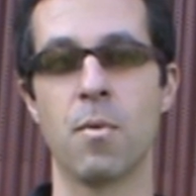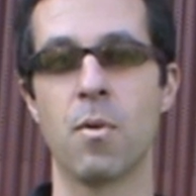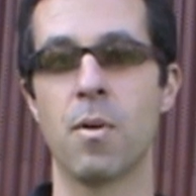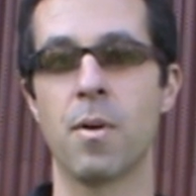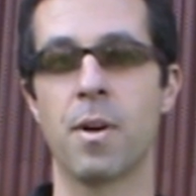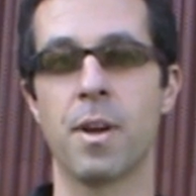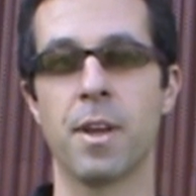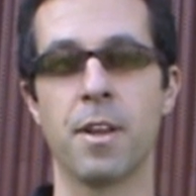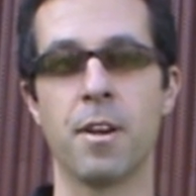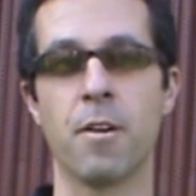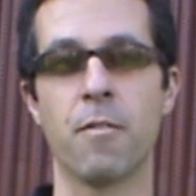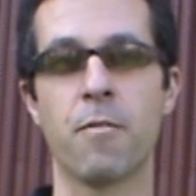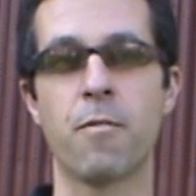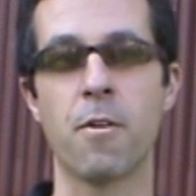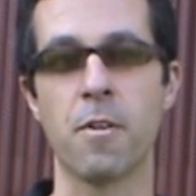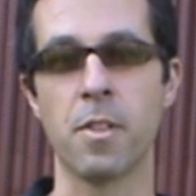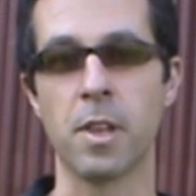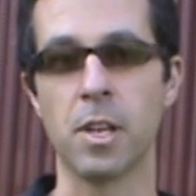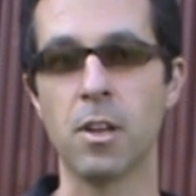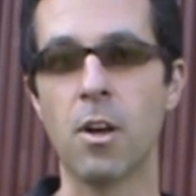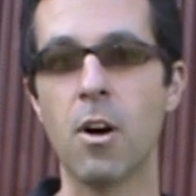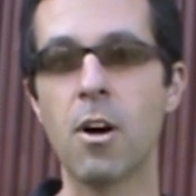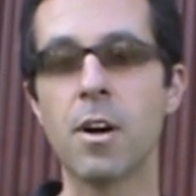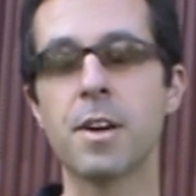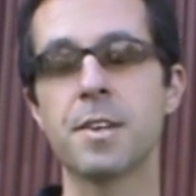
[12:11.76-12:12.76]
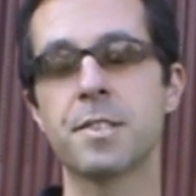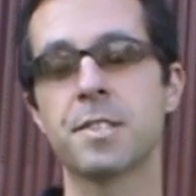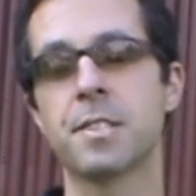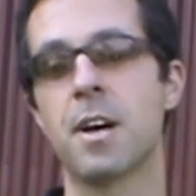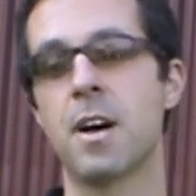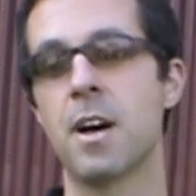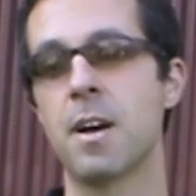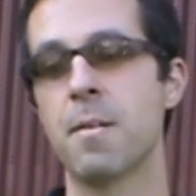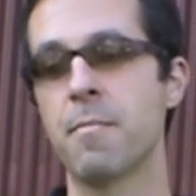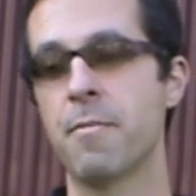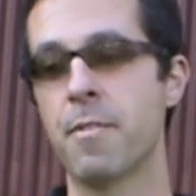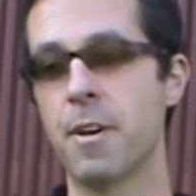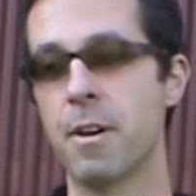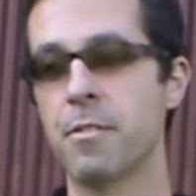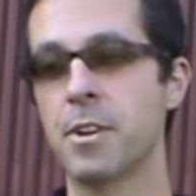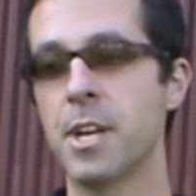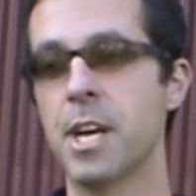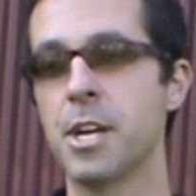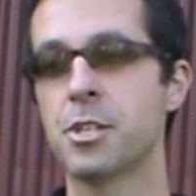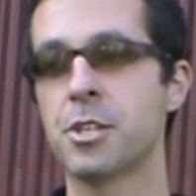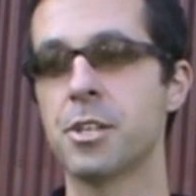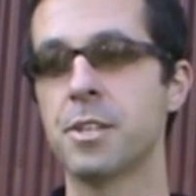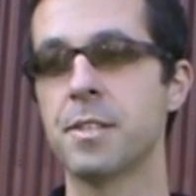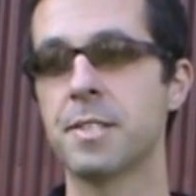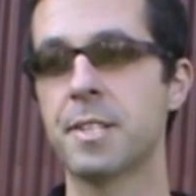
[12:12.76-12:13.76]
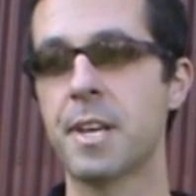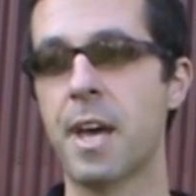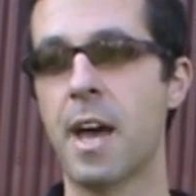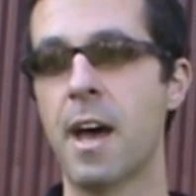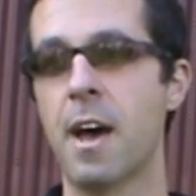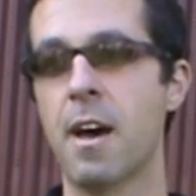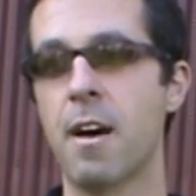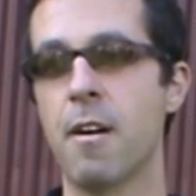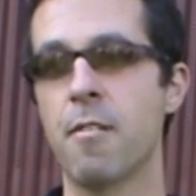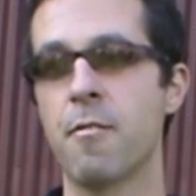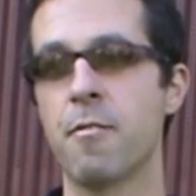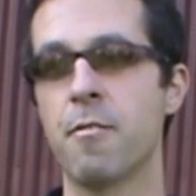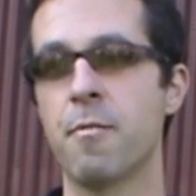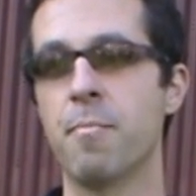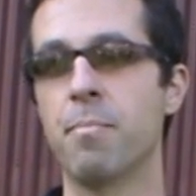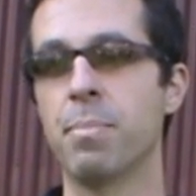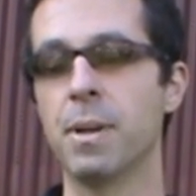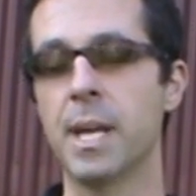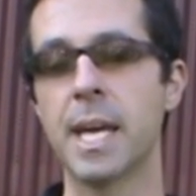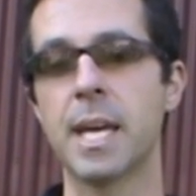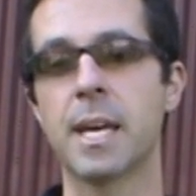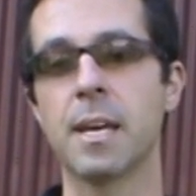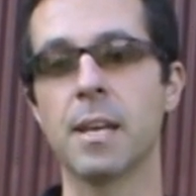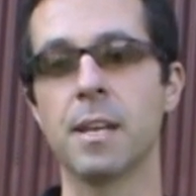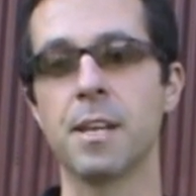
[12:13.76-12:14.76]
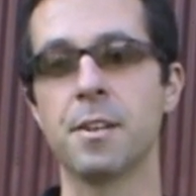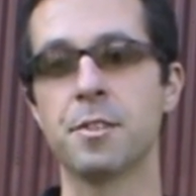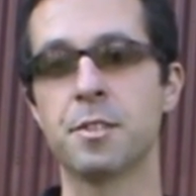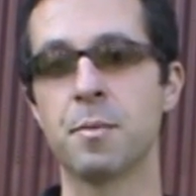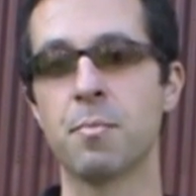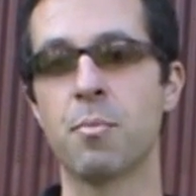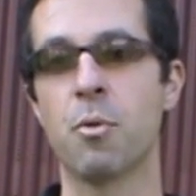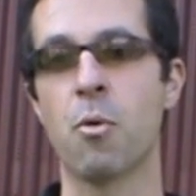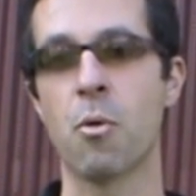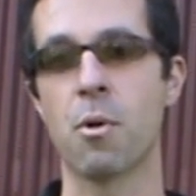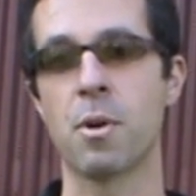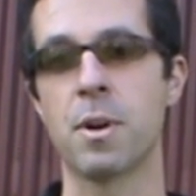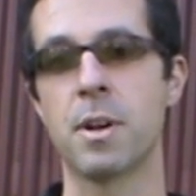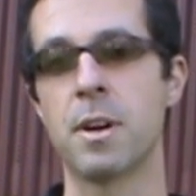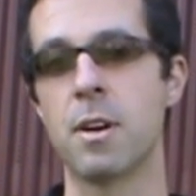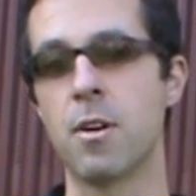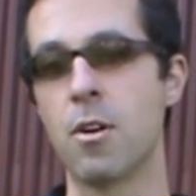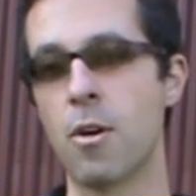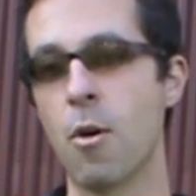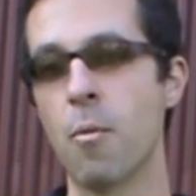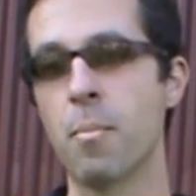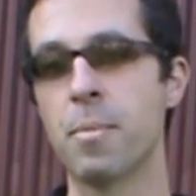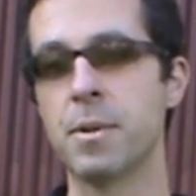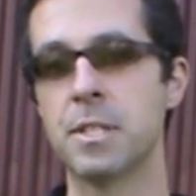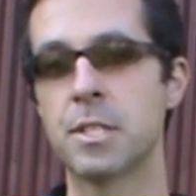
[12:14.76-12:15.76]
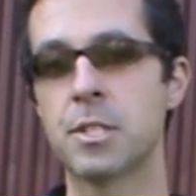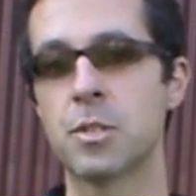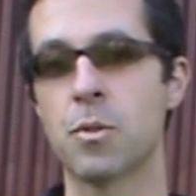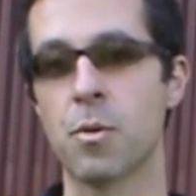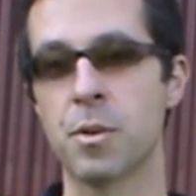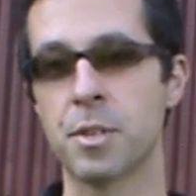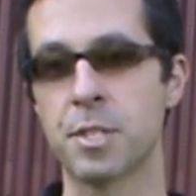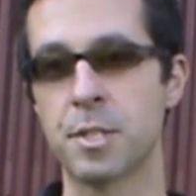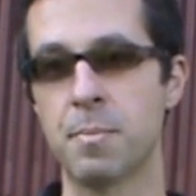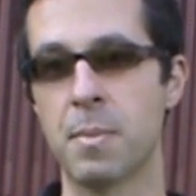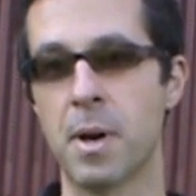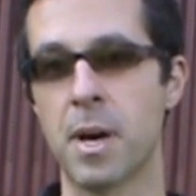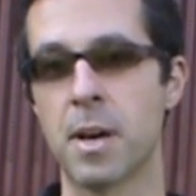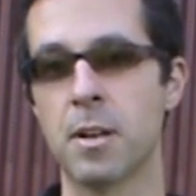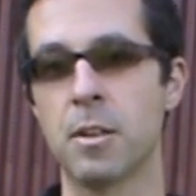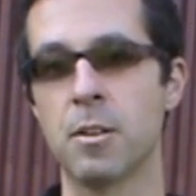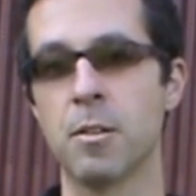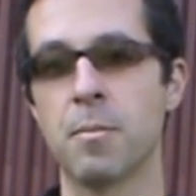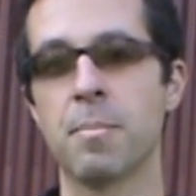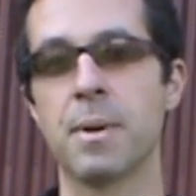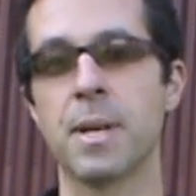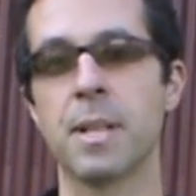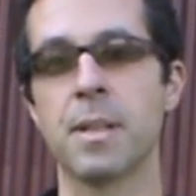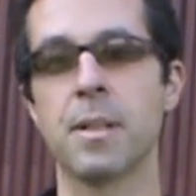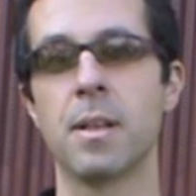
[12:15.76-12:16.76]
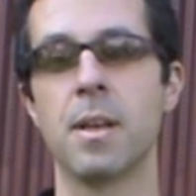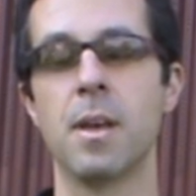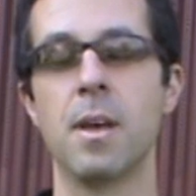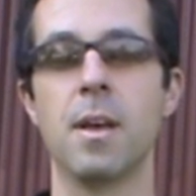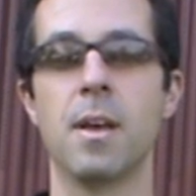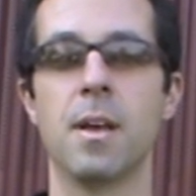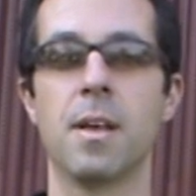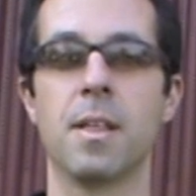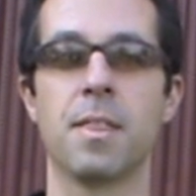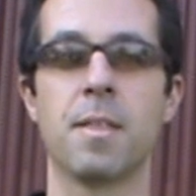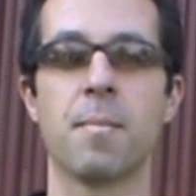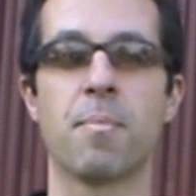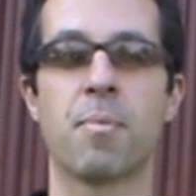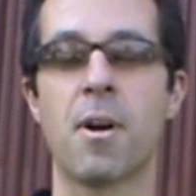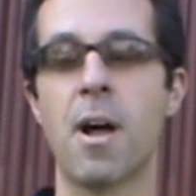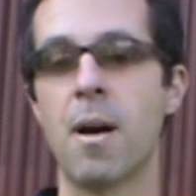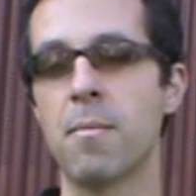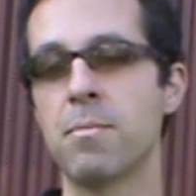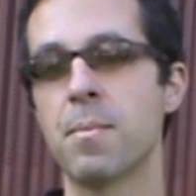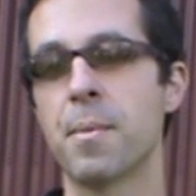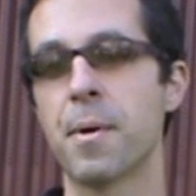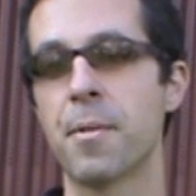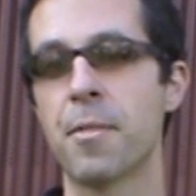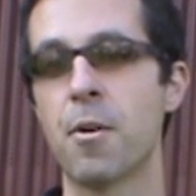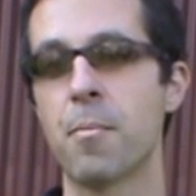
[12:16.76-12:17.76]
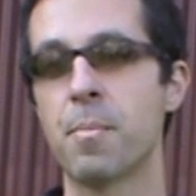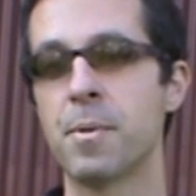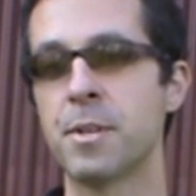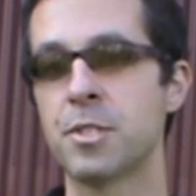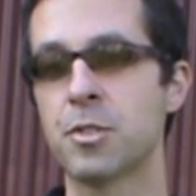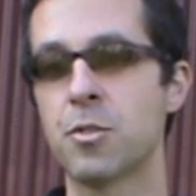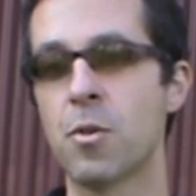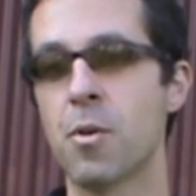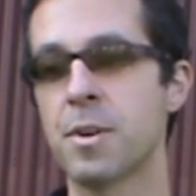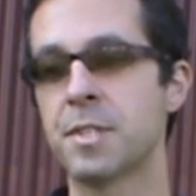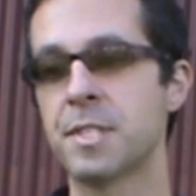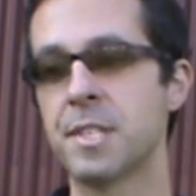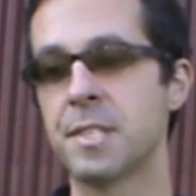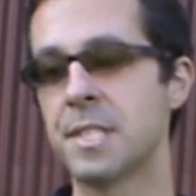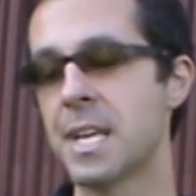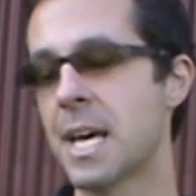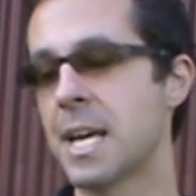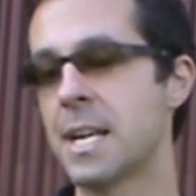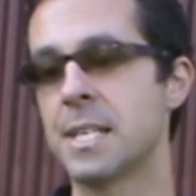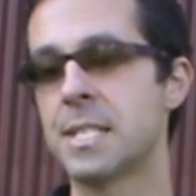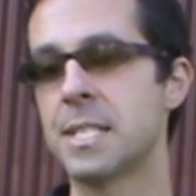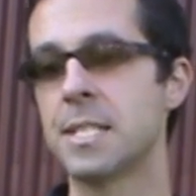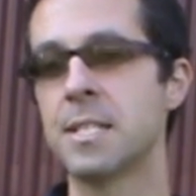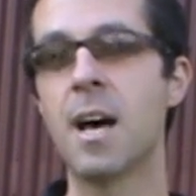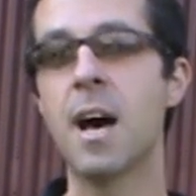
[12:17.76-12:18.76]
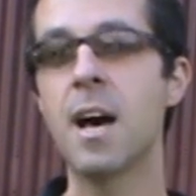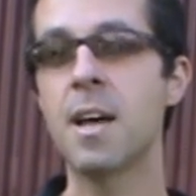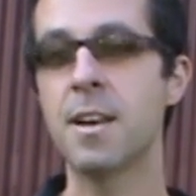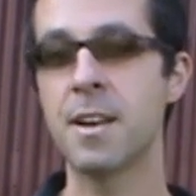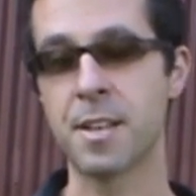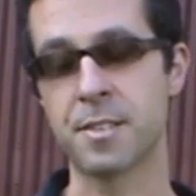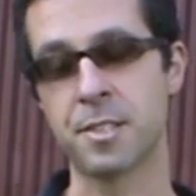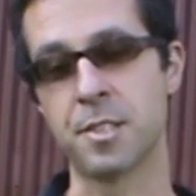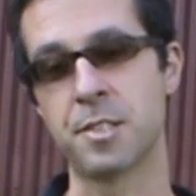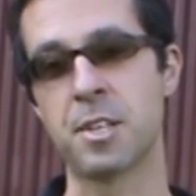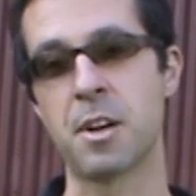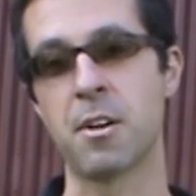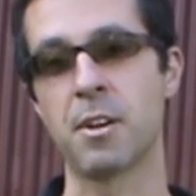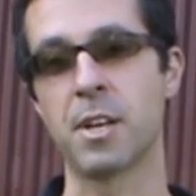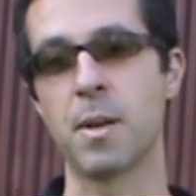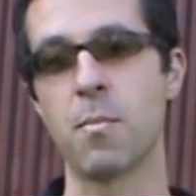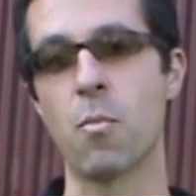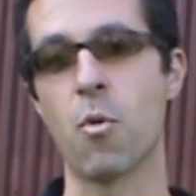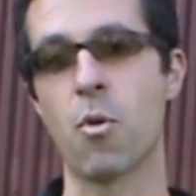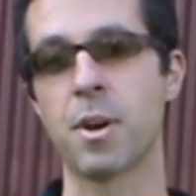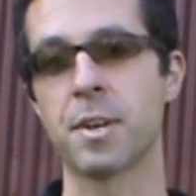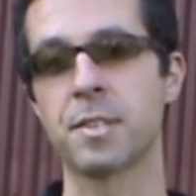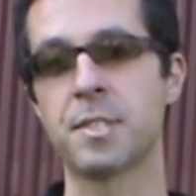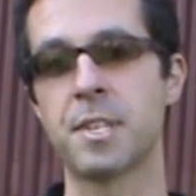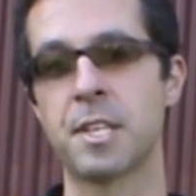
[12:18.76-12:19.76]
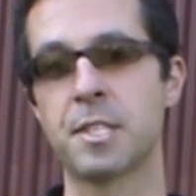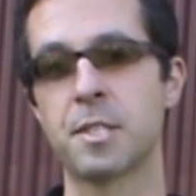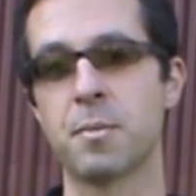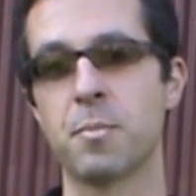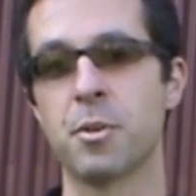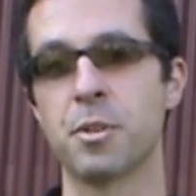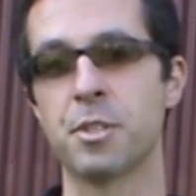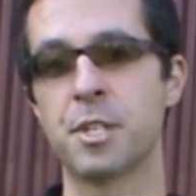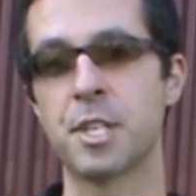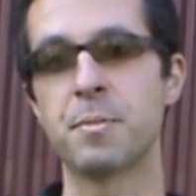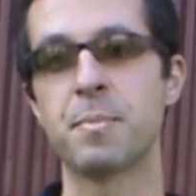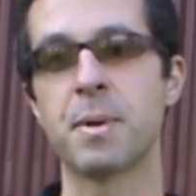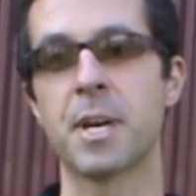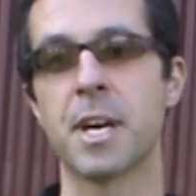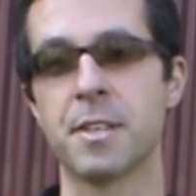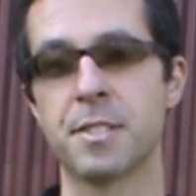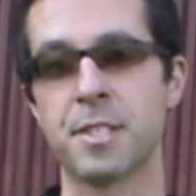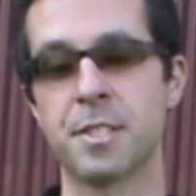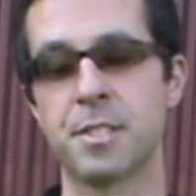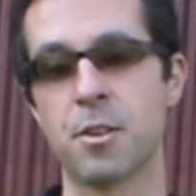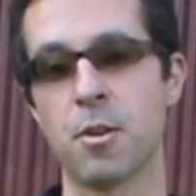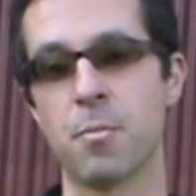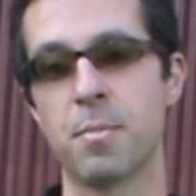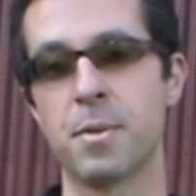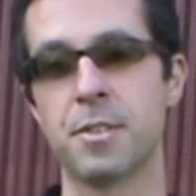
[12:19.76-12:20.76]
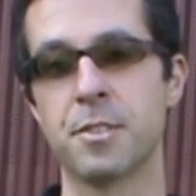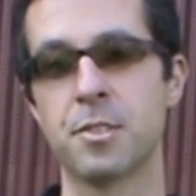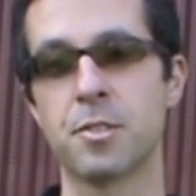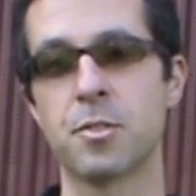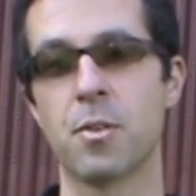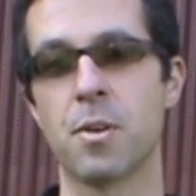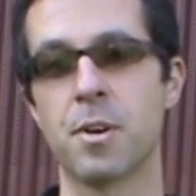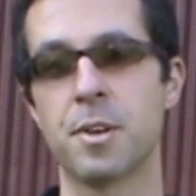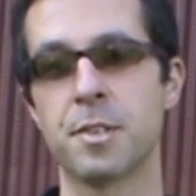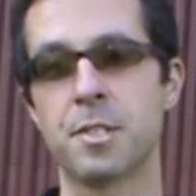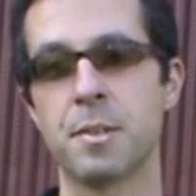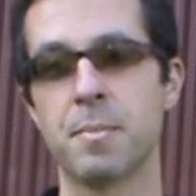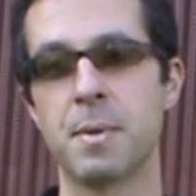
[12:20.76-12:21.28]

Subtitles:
you know, for the longest time, foundations have blanketly supported an open source model, but the problem with open source is that it's not necessarily more accessible just because it's open source.